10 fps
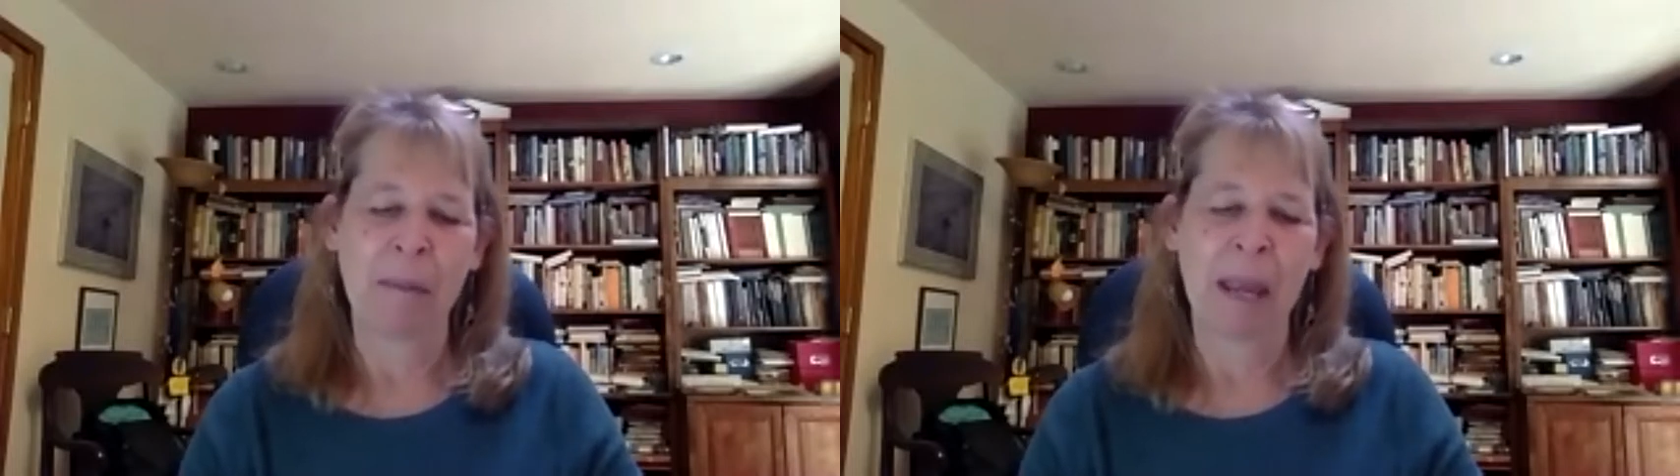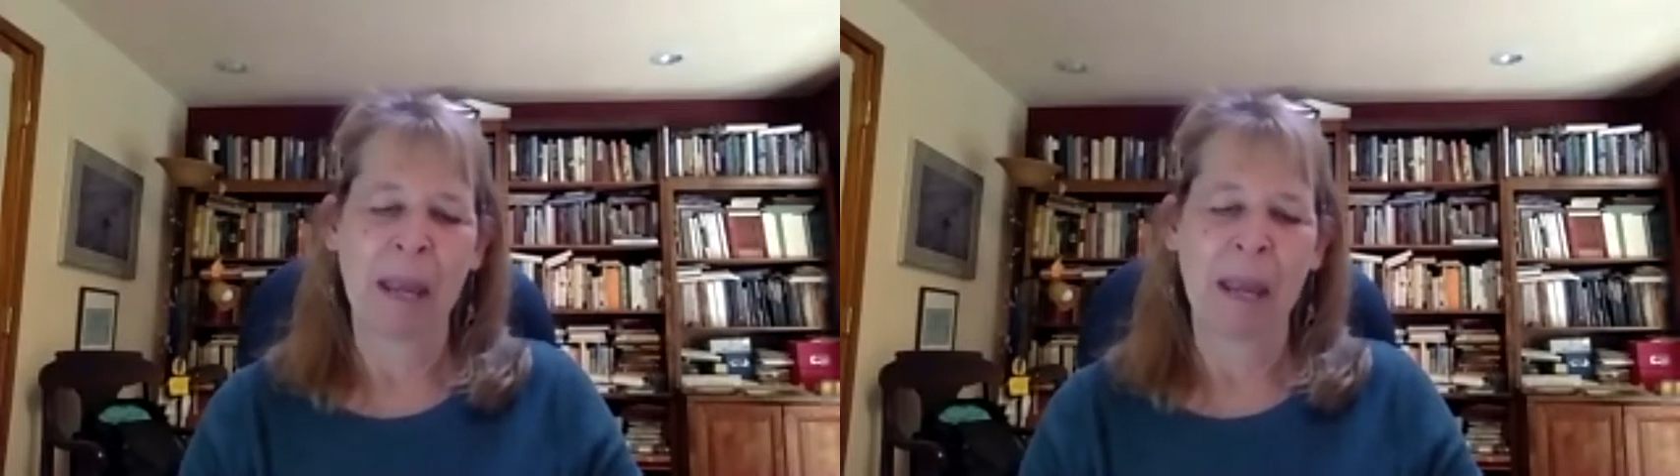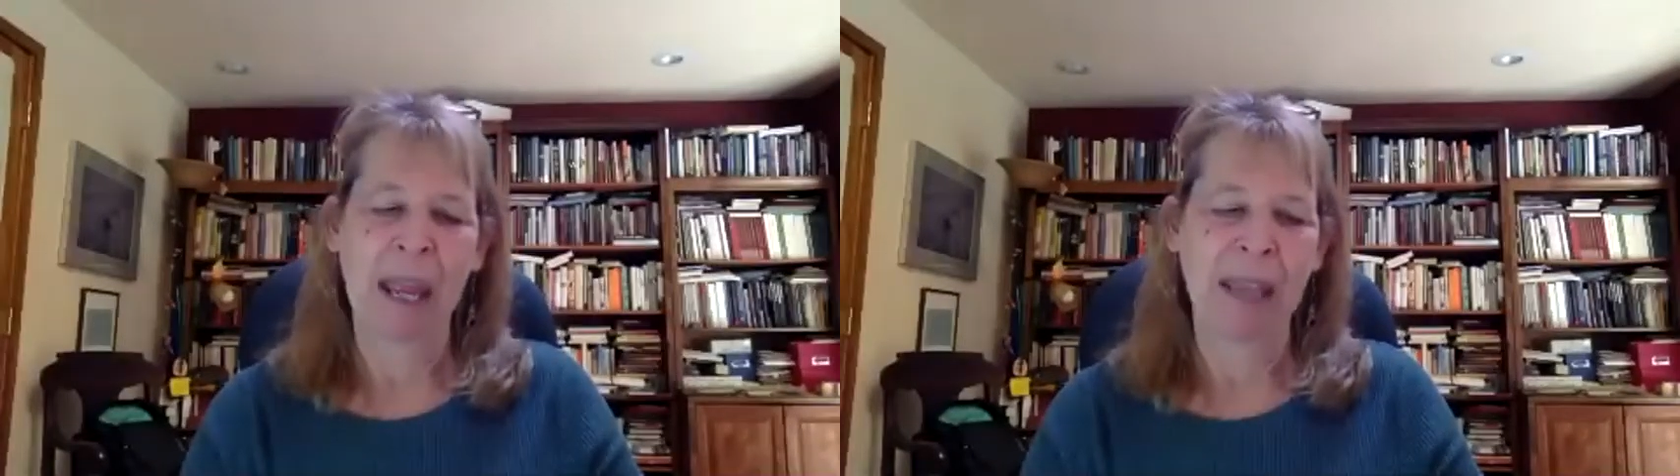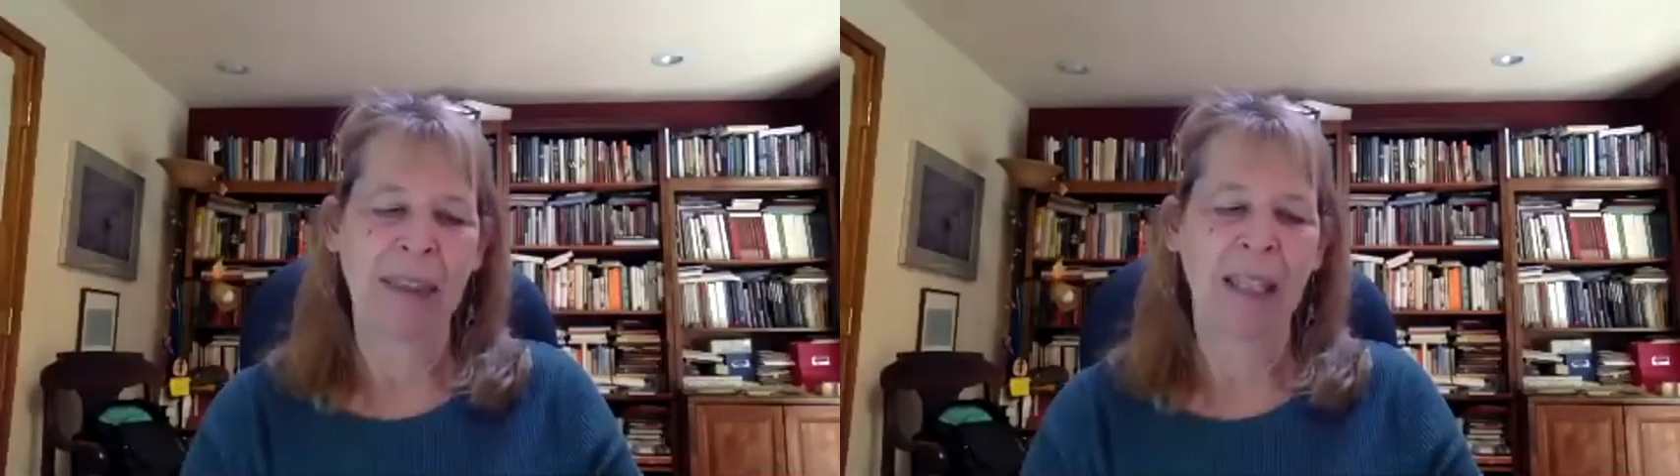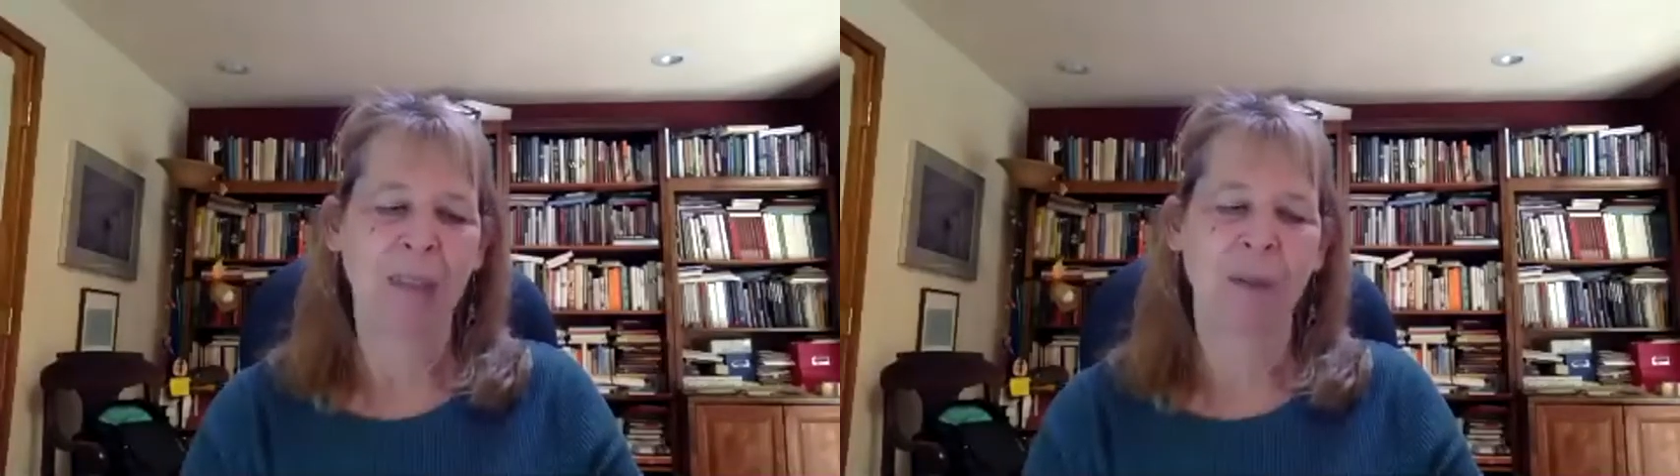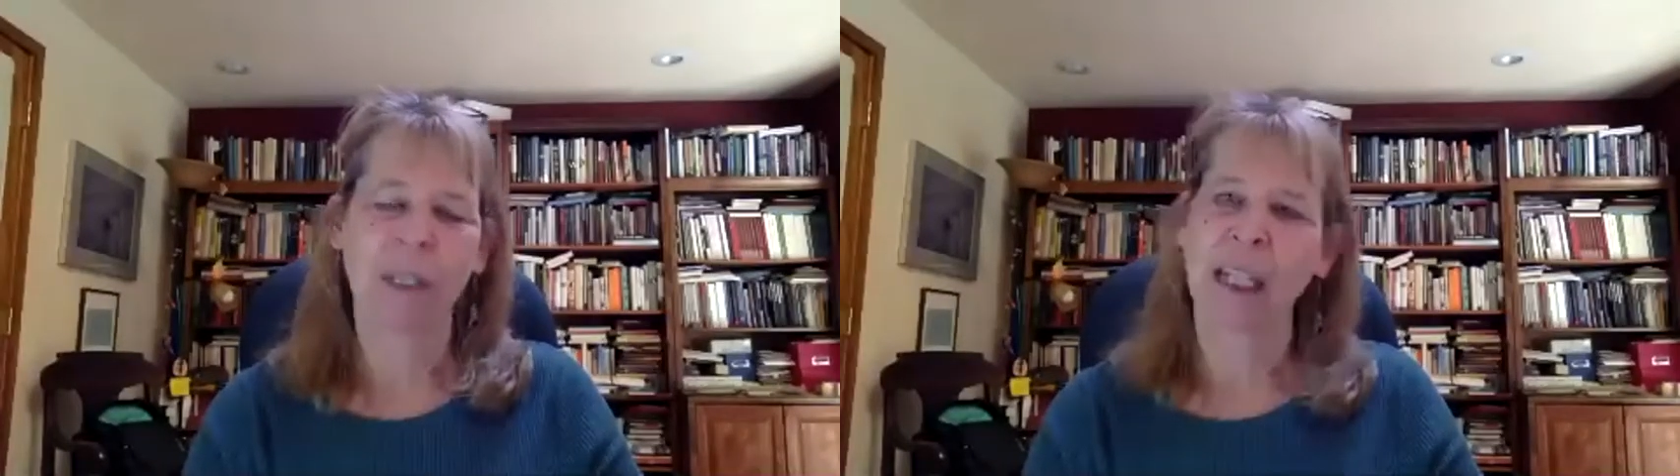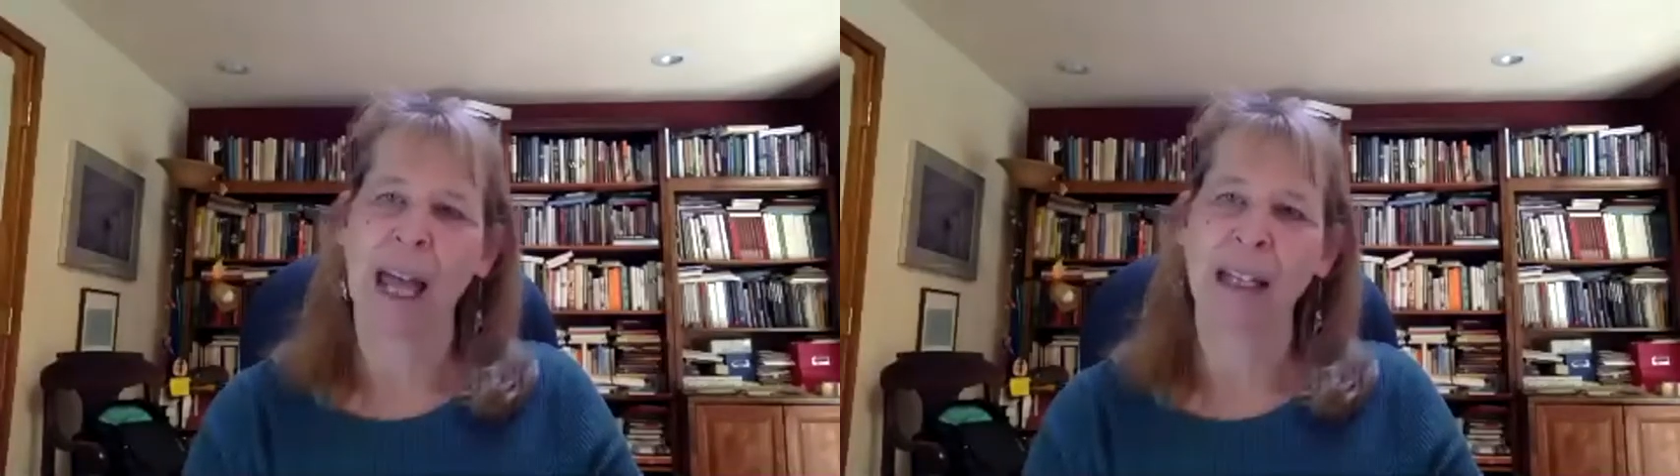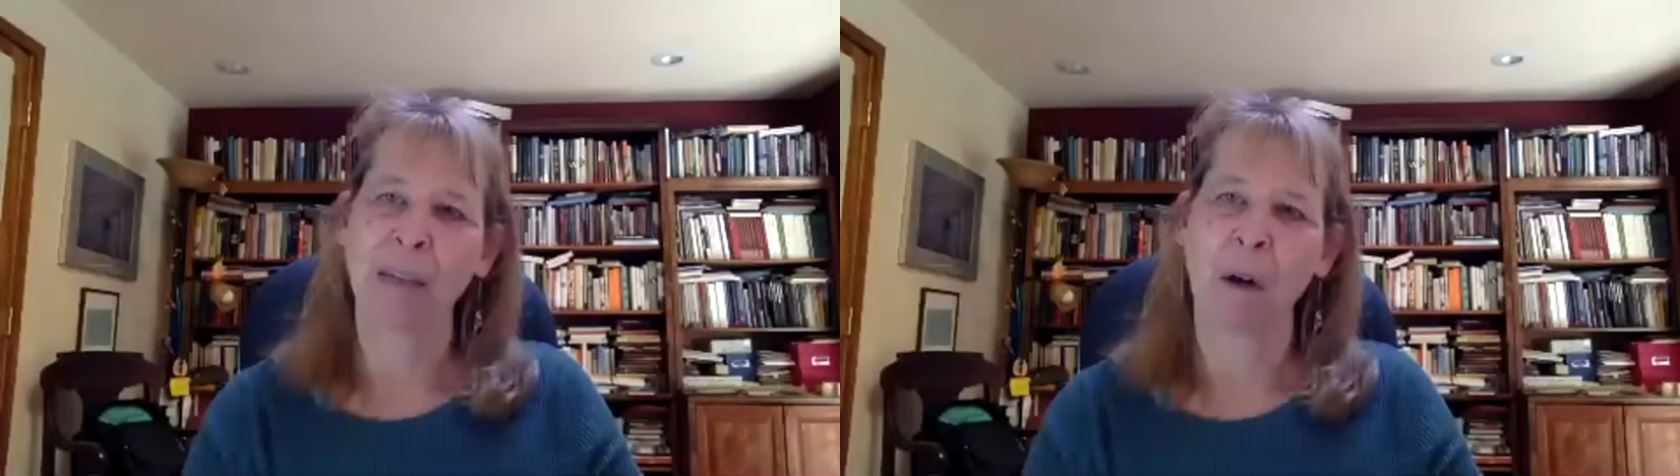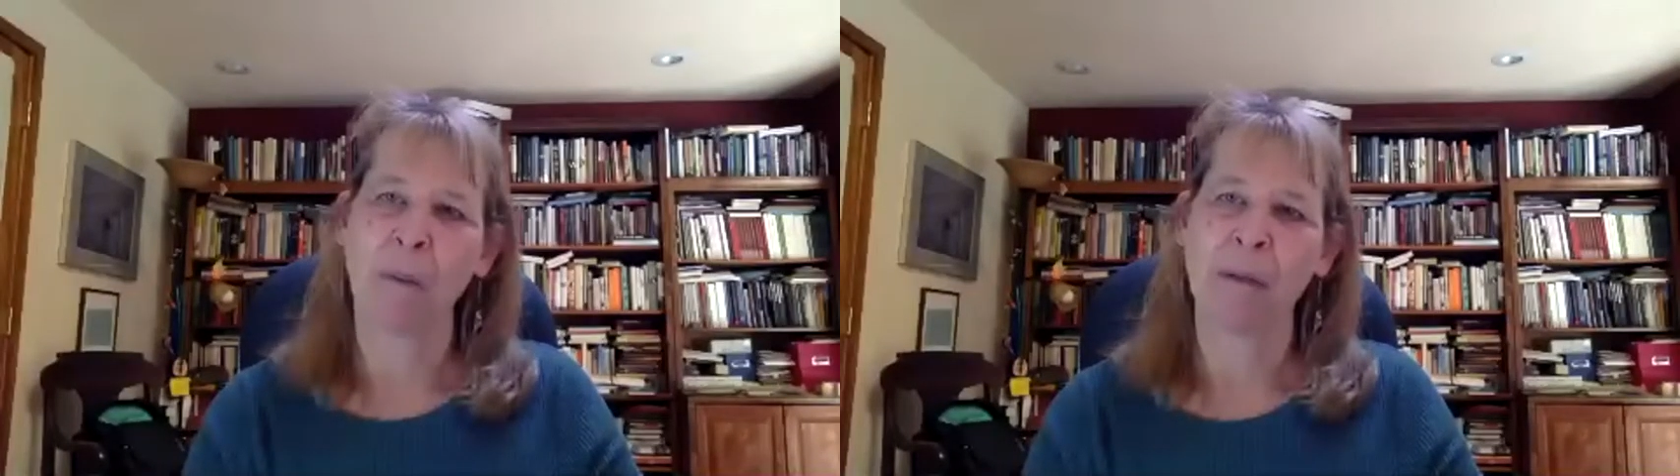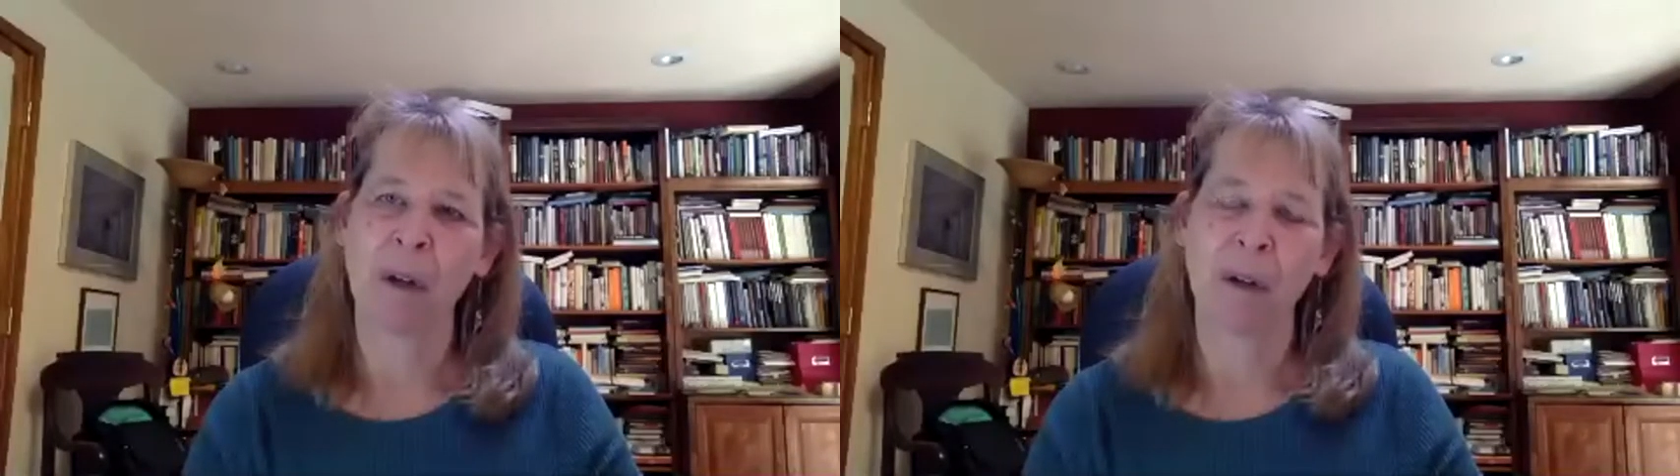And this was the last poem I
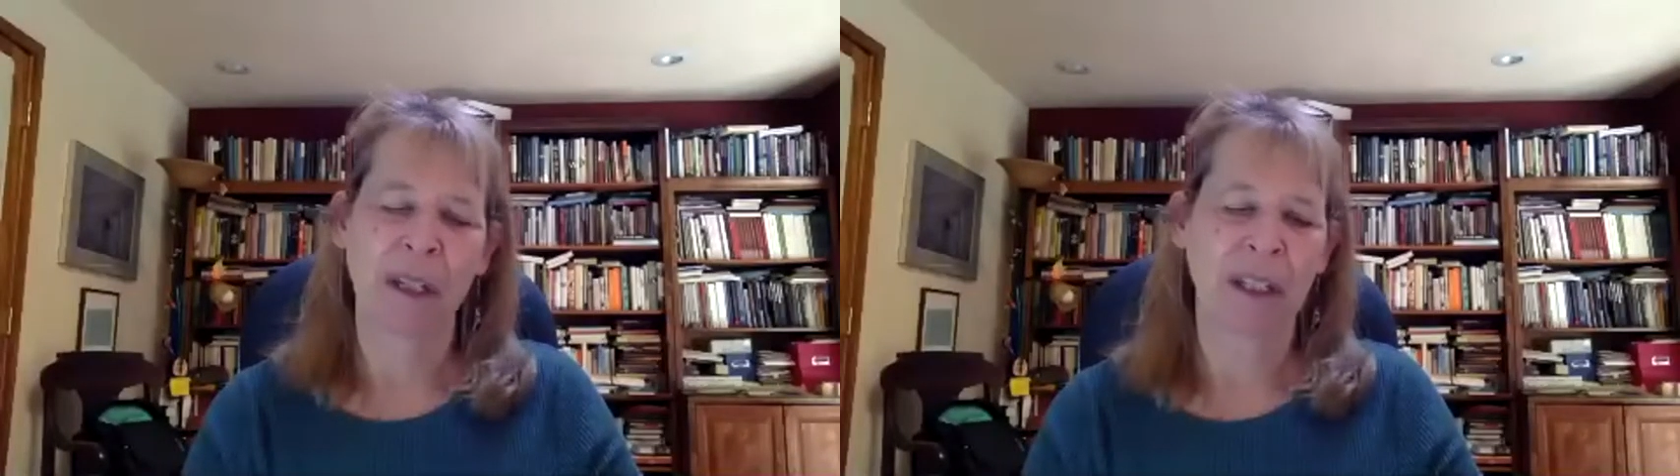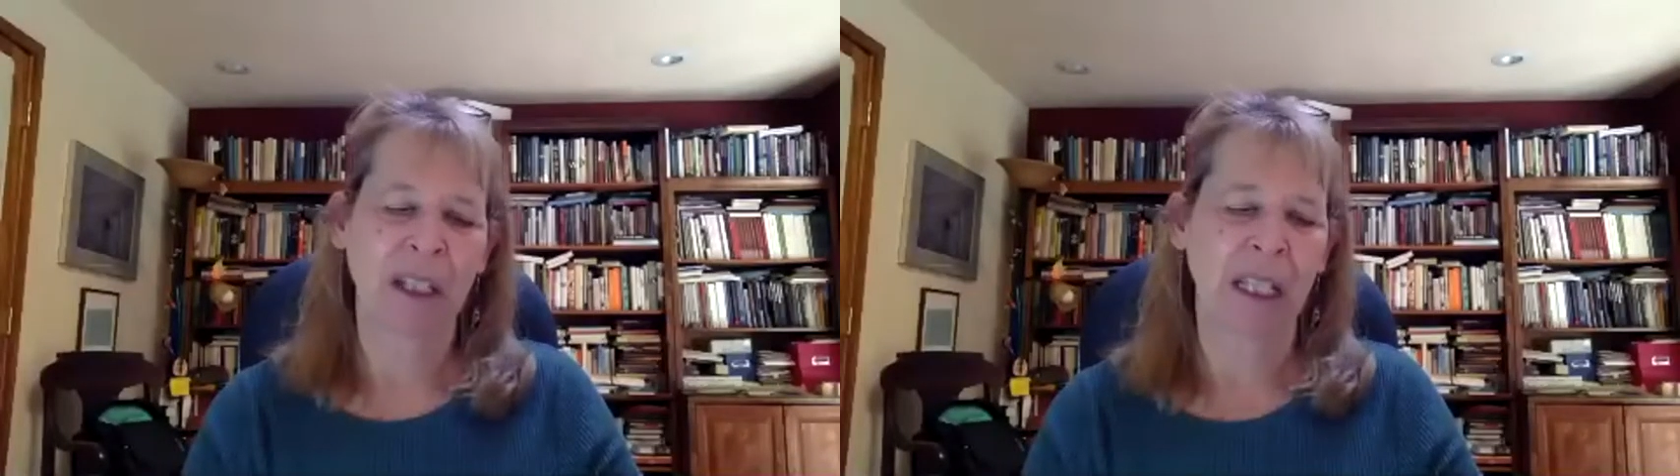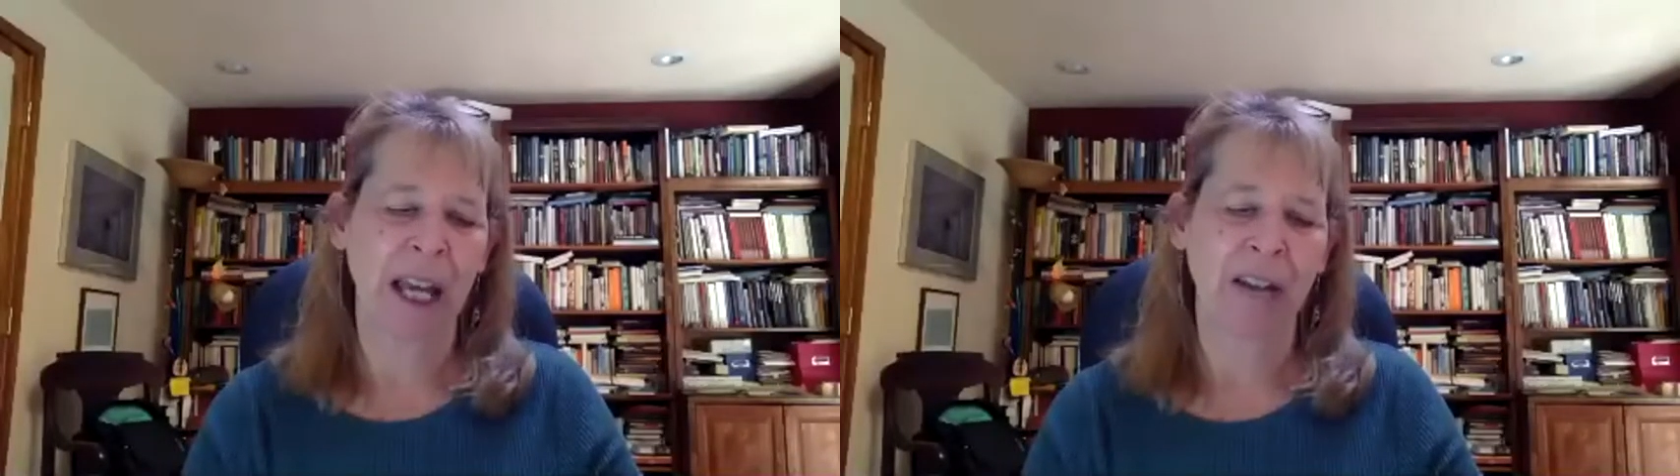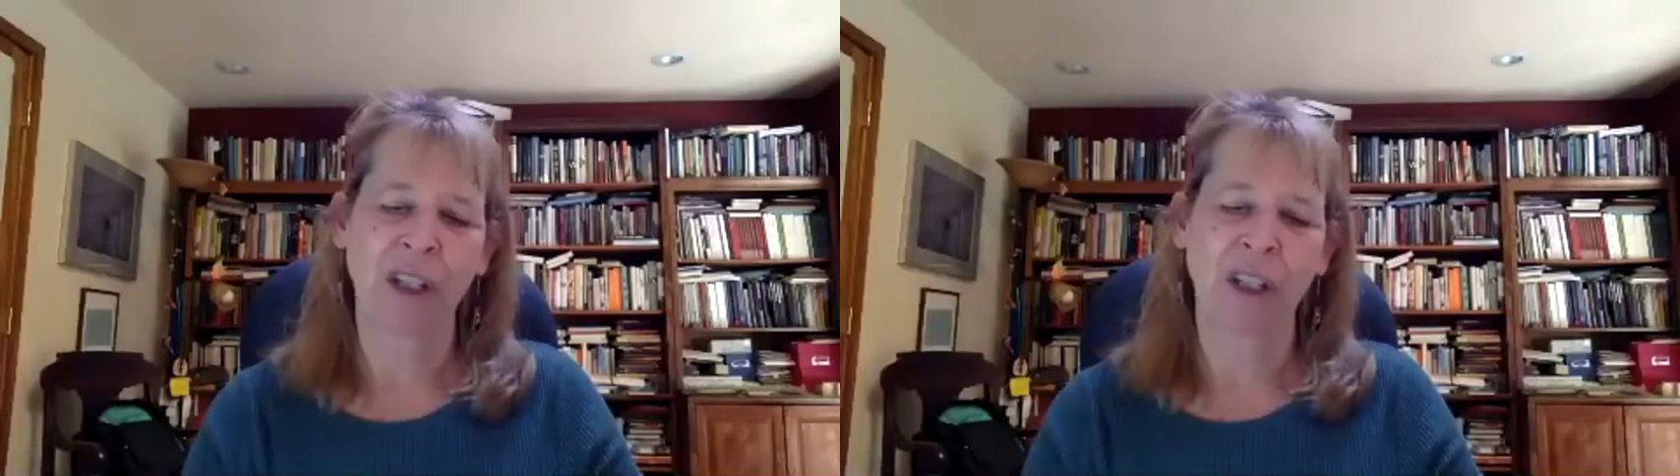wrote in this collection.